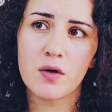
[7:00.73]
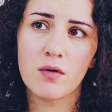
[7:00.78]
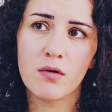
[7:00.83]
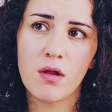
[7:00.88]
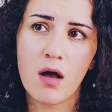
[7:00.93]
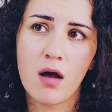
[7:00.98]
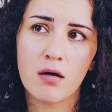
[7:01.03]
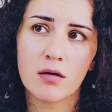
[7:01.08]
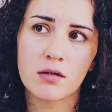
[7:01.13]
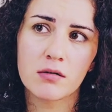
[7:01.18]

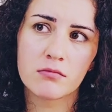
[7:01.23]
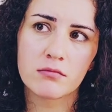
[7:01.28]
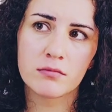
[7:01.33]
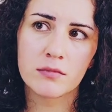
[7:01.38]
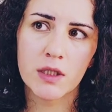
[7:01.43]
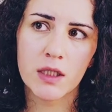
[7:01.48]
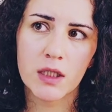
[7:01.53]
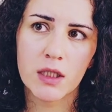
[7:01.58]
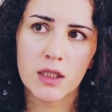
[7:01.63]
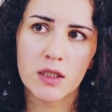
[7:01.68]
long,
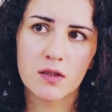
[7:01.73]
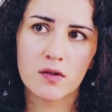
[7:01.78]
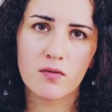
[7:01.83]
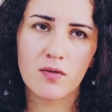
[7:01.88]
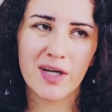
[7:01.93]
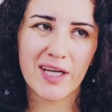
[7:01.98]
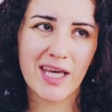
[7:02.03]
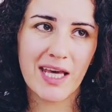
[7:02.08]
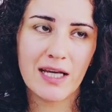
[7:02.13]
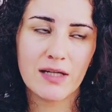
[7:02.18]

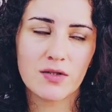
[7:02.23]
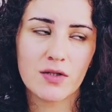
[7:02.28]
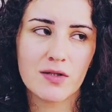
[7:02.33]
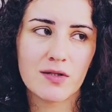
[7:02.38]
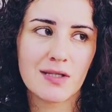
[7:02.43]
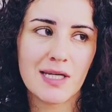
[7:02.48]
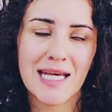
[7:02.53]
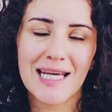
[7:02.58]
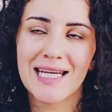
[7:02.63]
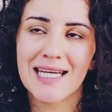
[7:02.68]
so I can't
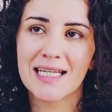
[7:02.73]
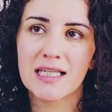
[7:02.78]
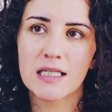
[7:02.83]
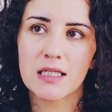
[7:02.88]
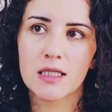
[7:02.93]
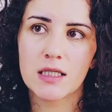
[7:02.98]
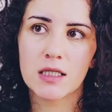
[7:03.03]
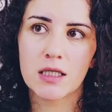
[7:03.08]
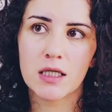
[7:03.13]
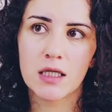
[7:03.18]
just take
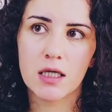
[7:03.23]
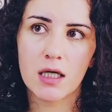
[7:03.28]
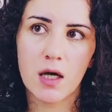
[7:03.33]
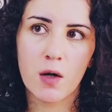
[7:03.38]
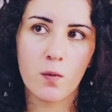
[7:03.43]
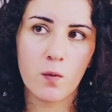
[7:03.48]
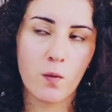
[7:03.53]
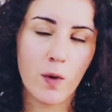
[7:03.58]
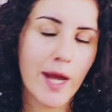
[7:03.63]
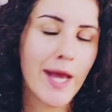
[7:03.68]
it
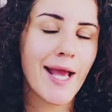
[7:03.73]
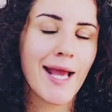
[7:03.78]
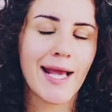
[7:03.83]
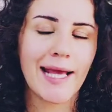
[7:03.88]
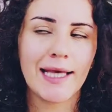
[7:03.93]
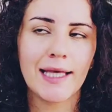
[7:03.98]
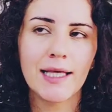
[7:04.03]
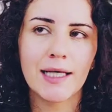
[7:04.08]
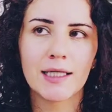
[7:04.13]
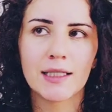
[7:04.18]

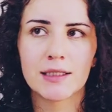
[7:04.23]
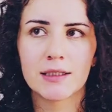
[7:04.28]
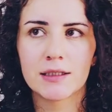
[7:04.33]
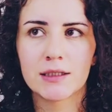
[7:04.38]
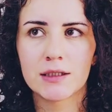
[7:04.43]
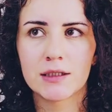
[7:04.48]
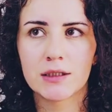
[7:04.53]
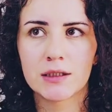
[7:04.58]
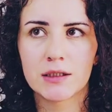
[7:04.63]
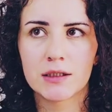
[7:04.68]
away.
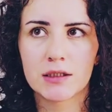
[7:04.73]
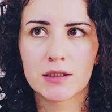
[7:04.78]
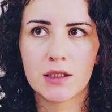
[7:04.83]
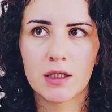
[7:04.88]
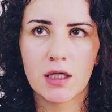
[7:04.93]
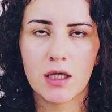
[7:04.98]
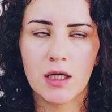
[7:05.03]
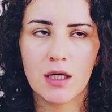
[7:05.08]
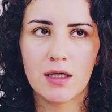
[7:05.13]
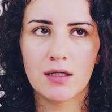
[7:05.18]

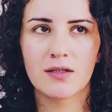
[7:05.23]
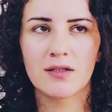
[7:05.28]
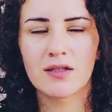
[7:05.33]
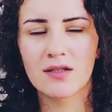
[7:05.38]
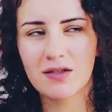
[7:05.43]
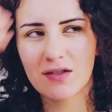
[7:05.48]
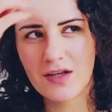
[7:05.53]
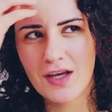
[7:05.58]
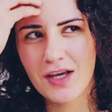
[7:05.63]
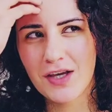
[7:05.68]
It's
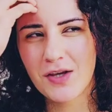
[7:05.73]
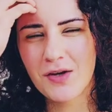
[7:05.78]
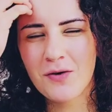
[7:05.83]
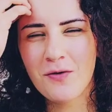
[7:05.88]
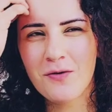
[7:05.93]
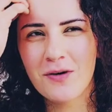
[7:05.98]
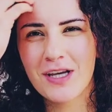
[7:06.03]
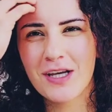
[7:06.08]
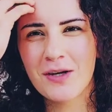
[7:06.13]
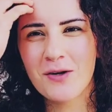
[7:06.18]
just, you
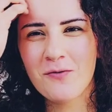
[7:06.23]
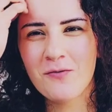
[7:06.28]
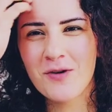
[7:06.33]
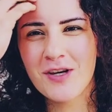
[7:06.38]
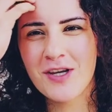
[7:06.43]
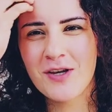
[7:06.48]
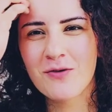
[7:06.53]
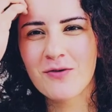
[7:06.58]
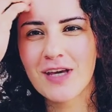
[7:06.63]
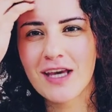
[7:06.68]
know
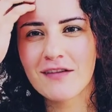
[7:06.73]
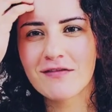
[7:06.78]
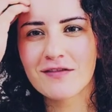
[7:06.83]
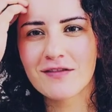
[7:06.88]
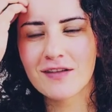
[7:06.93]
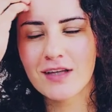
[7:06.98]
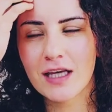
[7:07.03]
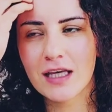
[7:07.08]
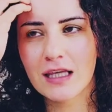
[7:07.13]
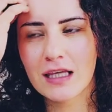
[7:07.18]
when you
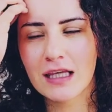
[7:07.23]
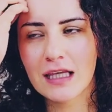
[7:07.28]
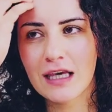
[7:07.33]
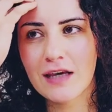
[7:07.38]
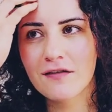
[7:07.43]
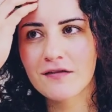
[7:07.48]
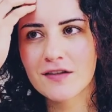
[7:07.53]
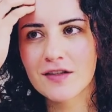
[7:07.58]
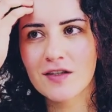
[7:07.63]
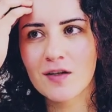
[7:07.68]

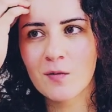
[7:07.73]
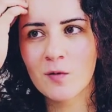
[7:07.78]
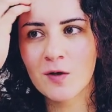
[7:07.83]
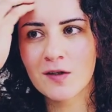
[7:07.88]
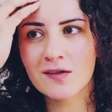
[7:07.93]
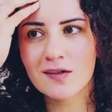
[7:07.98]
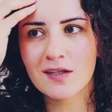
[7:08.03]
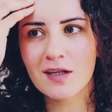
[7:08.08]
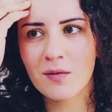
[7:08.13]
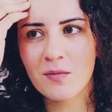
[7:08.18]
gift
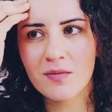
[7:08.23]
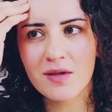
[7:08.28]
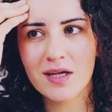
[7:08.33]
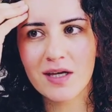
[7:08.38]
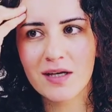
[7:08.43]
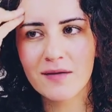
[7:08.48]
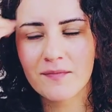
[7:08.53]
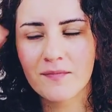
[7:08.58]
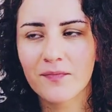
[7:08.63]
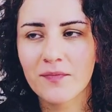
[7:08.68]
someone
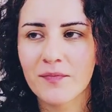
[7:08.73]
something,